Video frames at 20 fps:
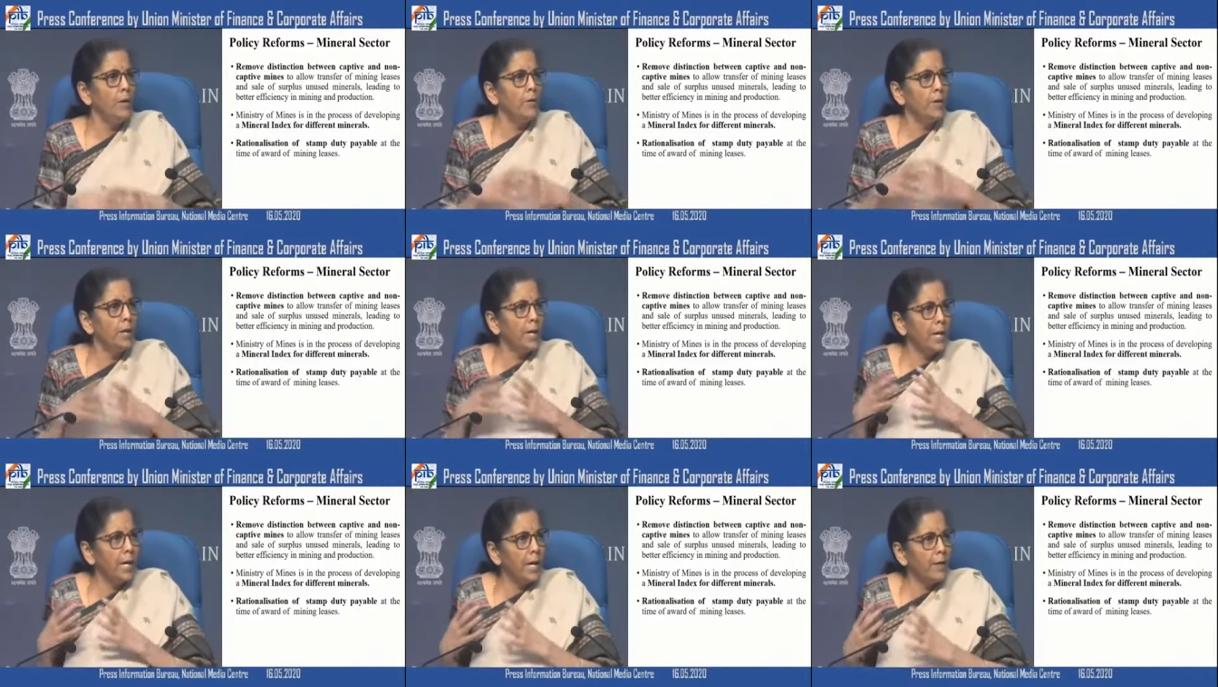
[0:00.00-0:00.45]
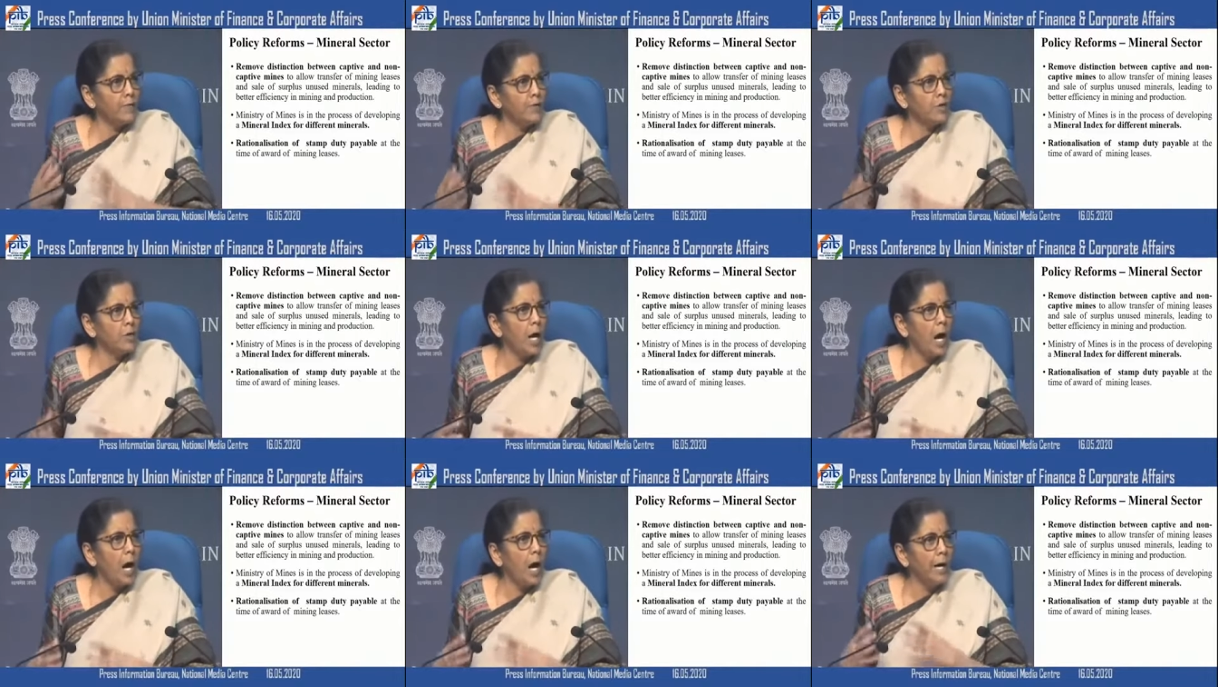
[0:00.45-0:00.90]
The
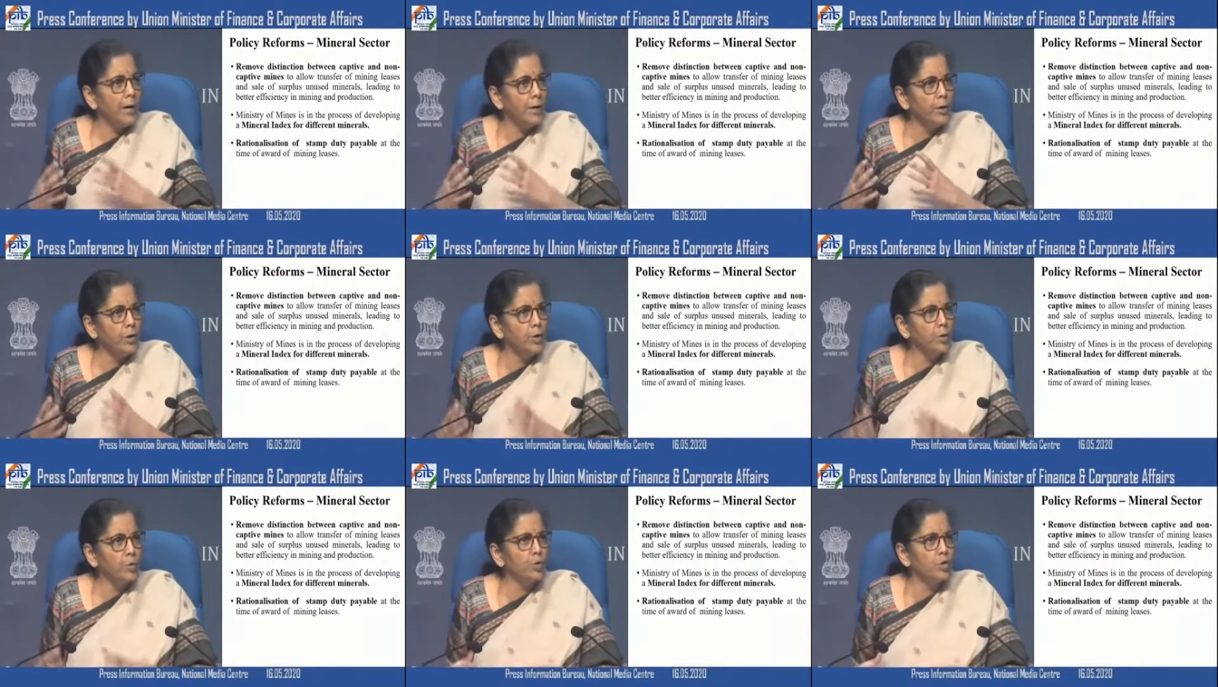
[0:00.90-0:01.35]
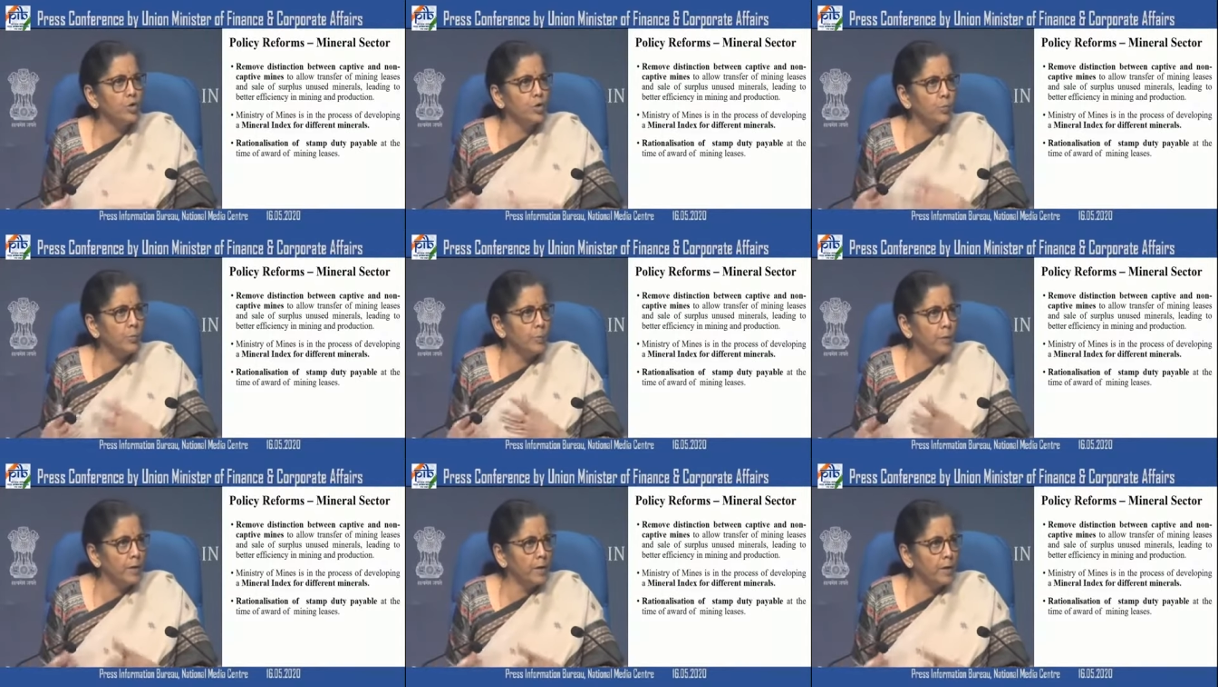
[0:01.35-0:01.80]
left unused
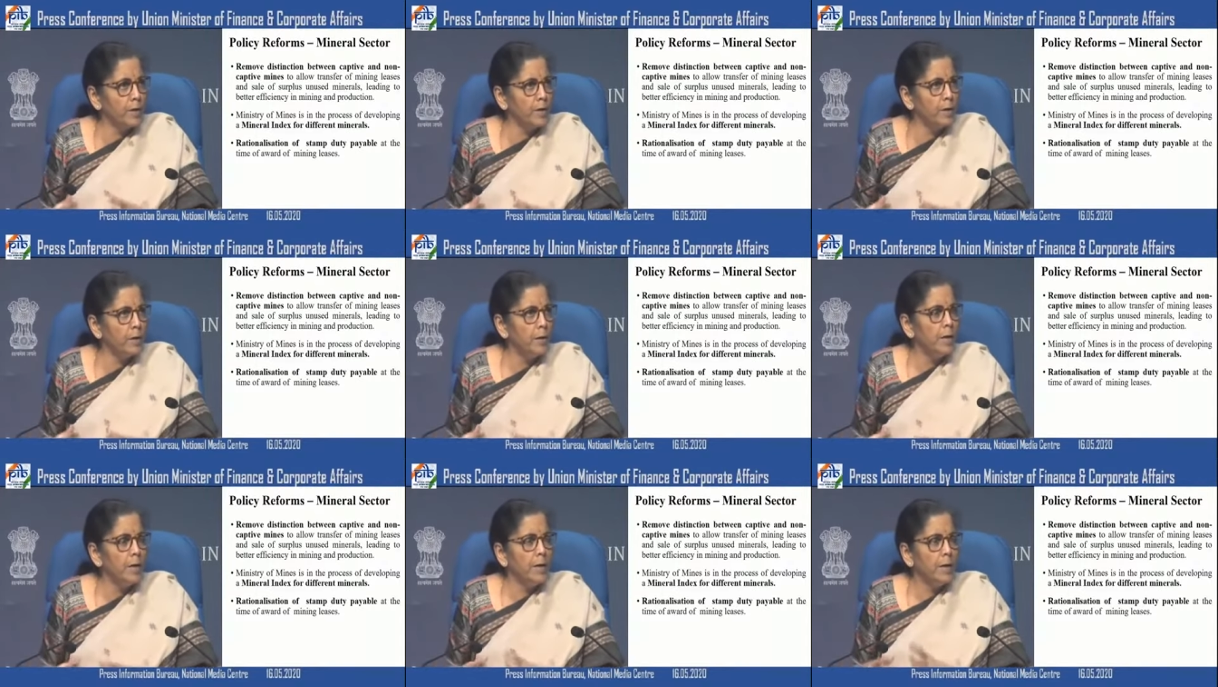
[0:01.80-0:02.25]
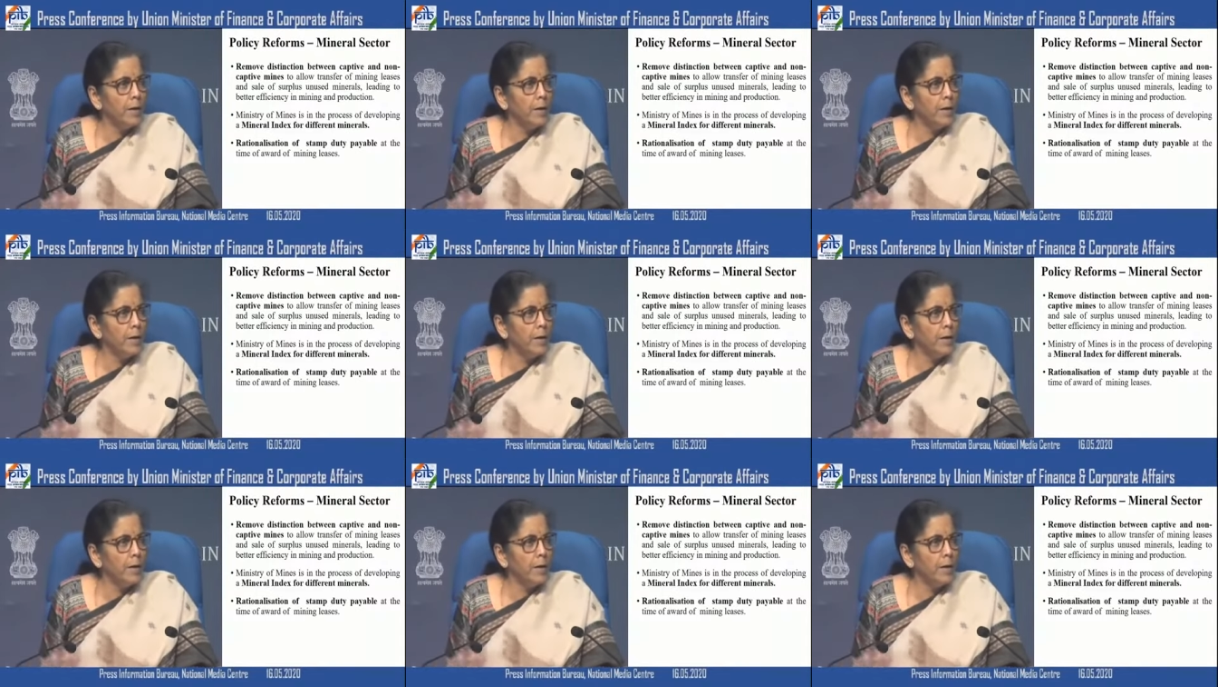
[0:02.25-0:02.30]
mineral